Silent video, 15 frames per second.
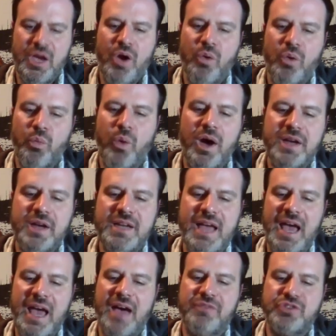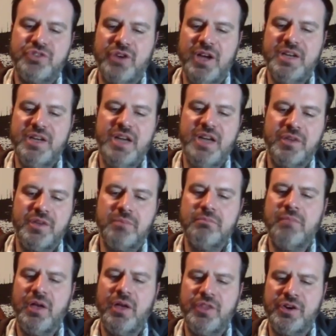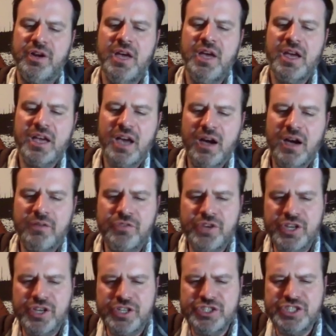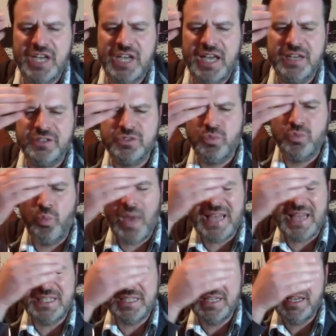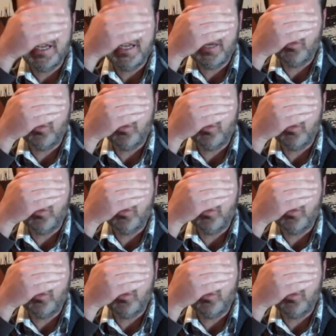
One after another mother covering her child's wet and